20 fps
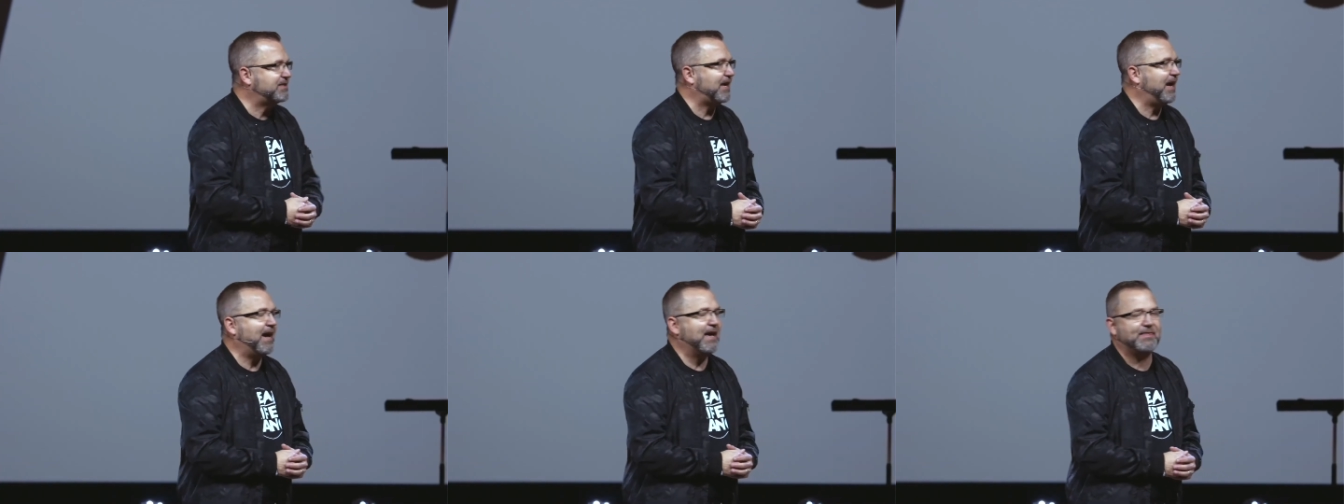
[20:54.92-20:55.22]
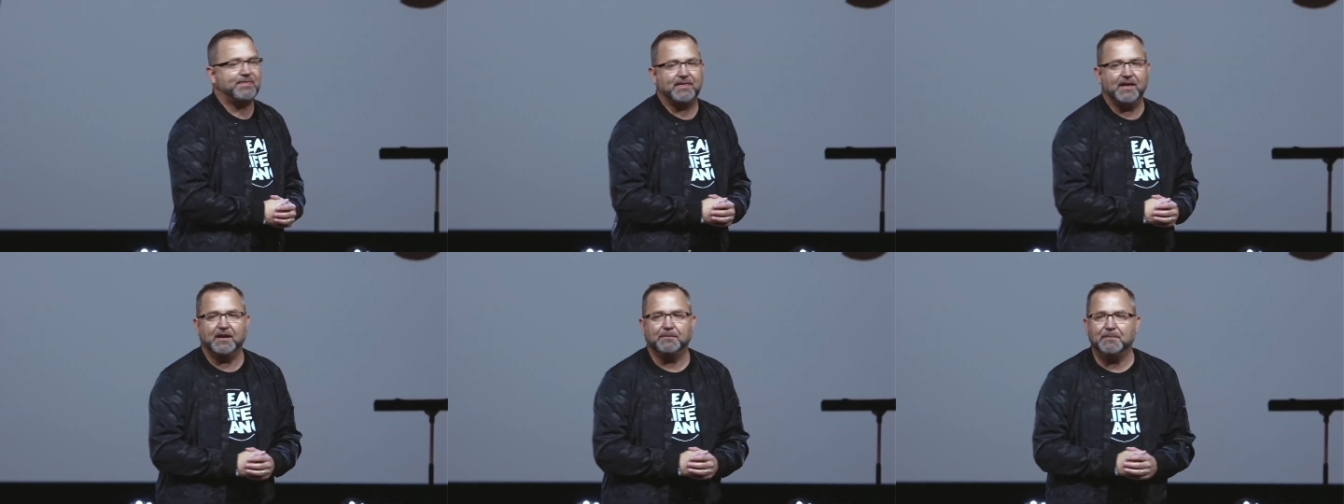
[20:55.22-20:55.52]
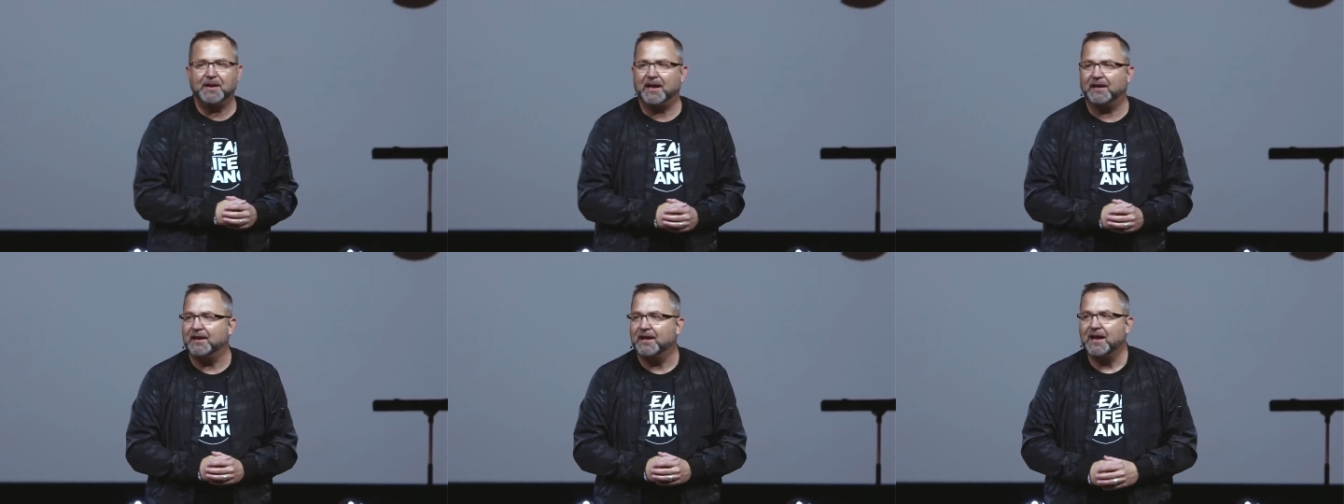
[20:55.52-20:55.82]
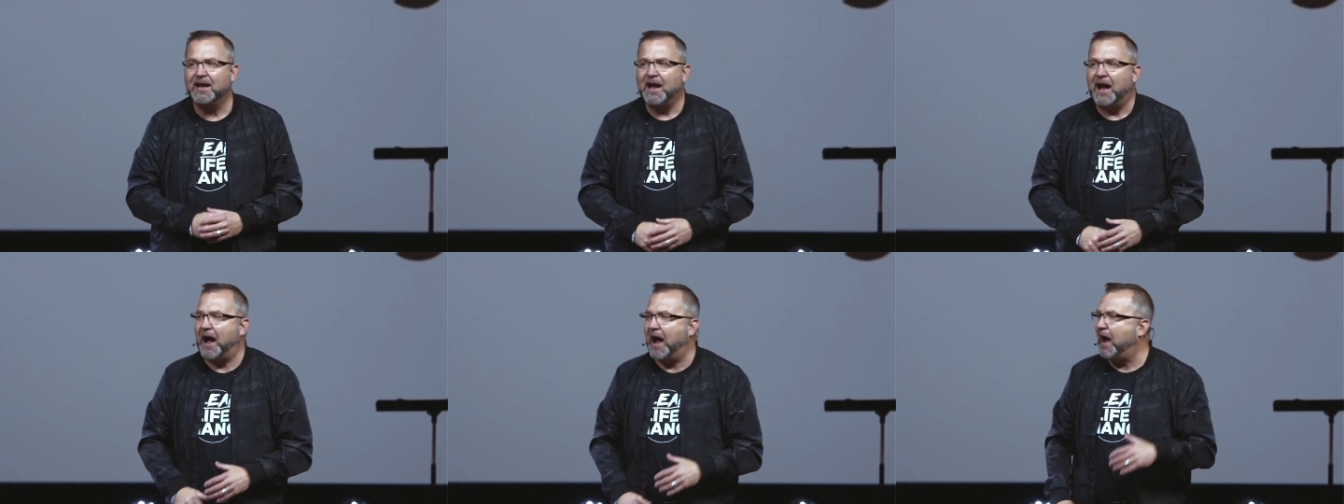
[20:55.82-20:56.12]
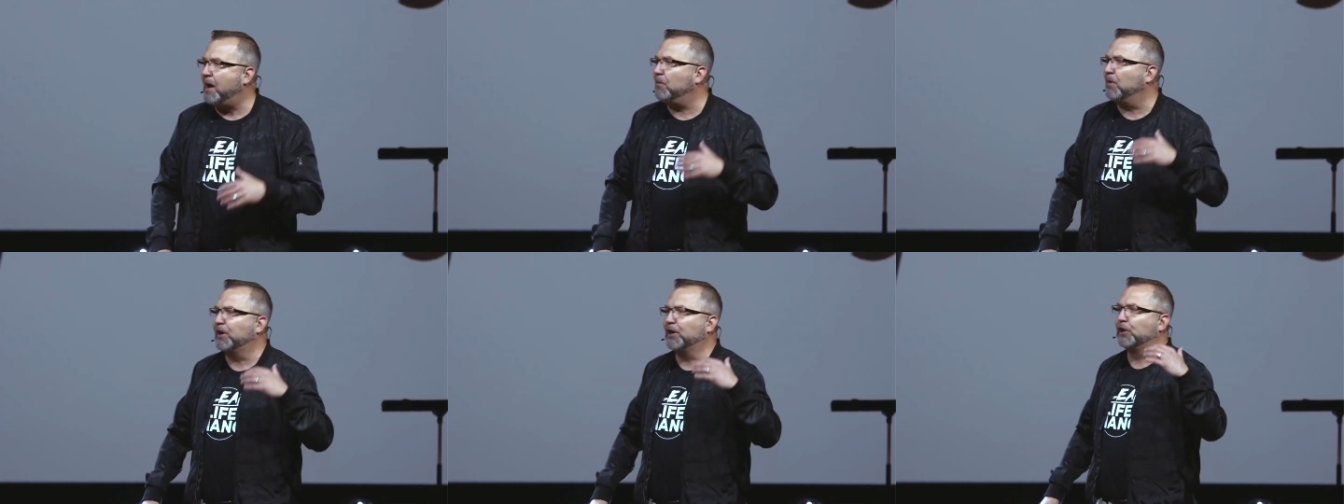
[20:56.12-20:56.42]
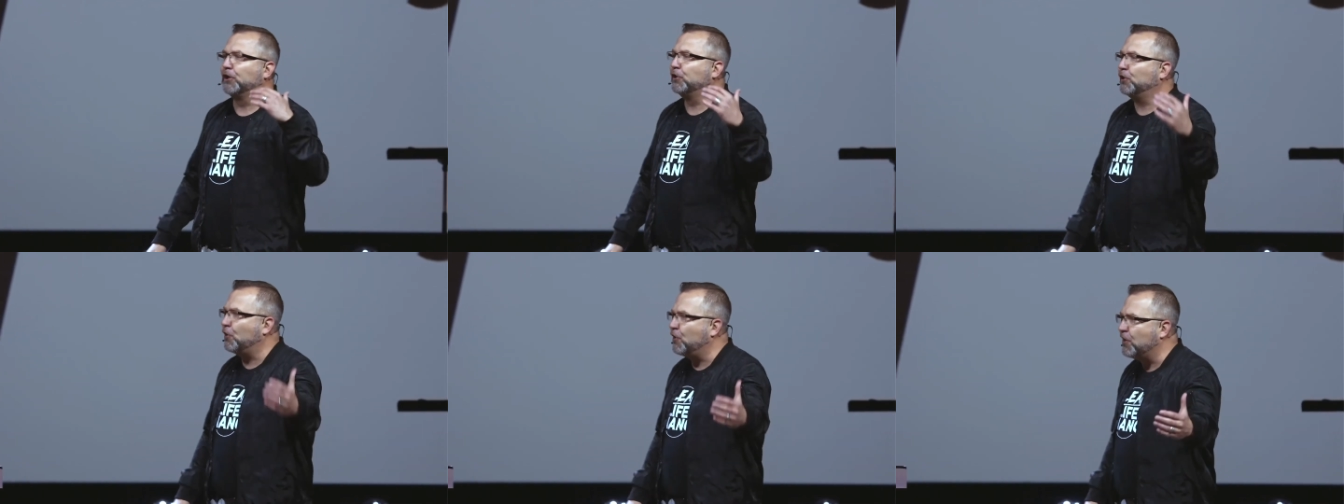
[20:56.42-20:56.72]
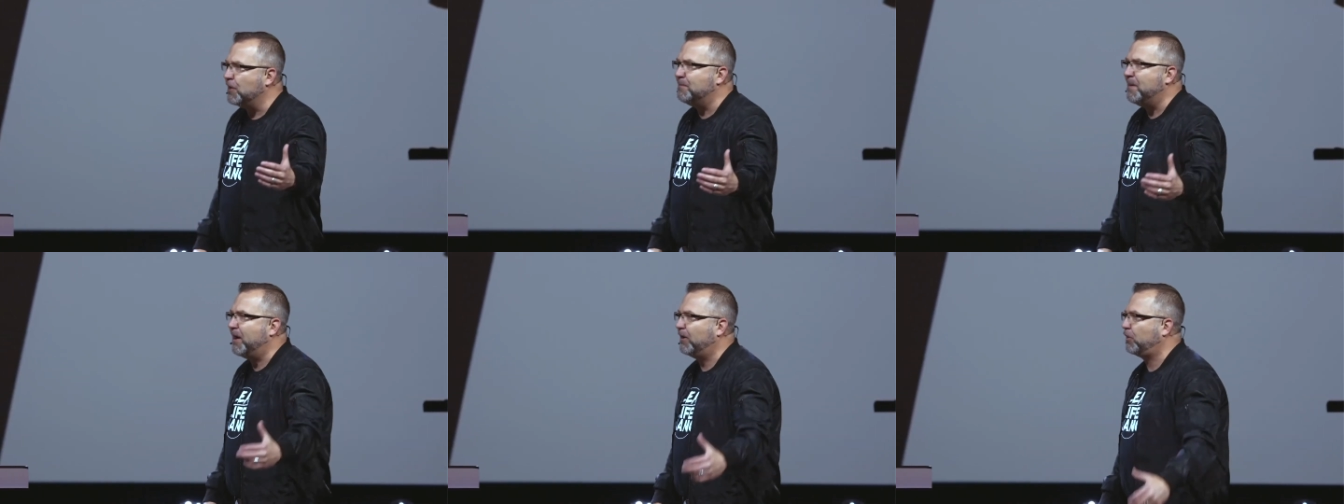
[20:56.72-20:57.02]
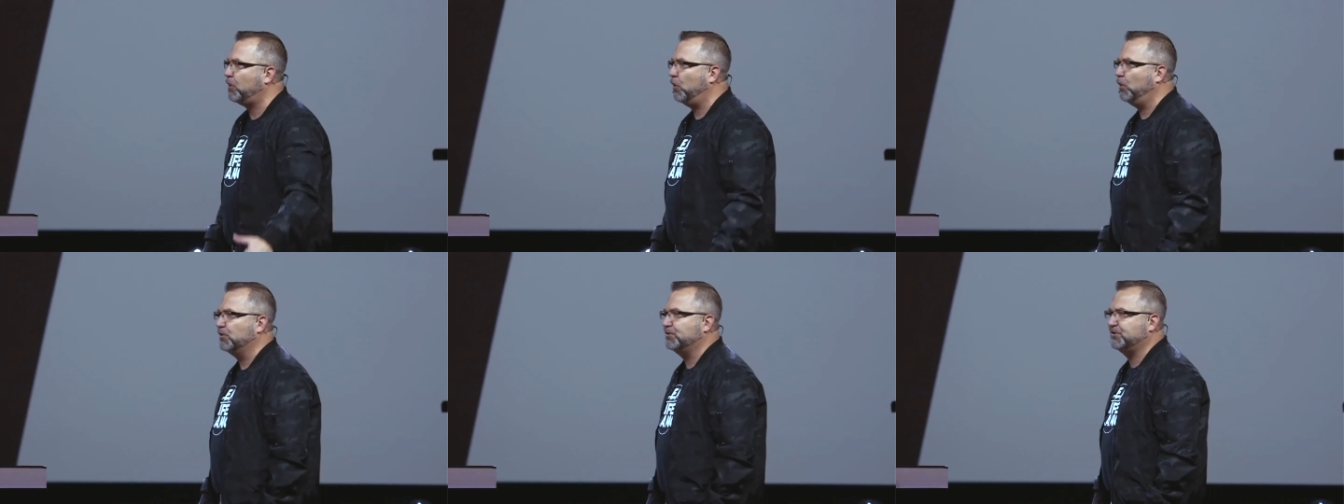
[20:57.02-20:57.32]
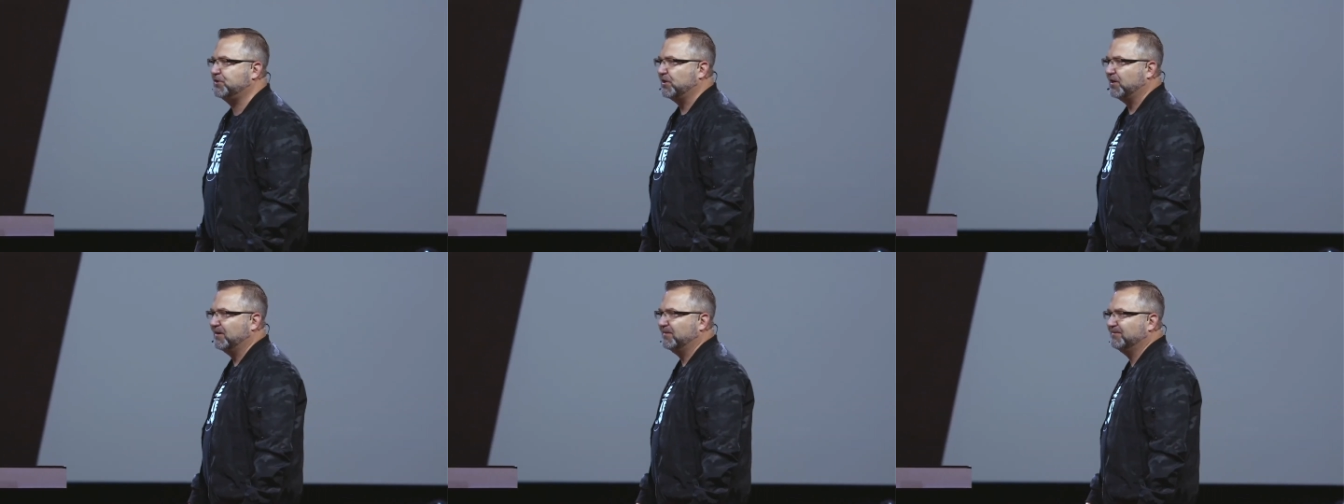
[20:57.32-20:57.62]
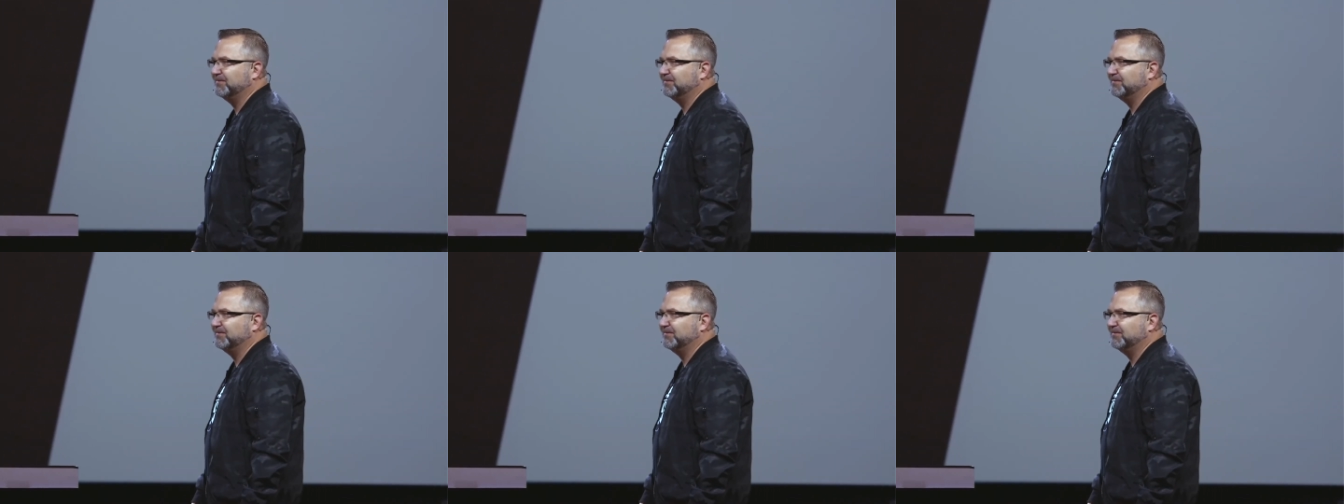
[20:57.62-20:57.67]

I think, man, I want to learn about culture.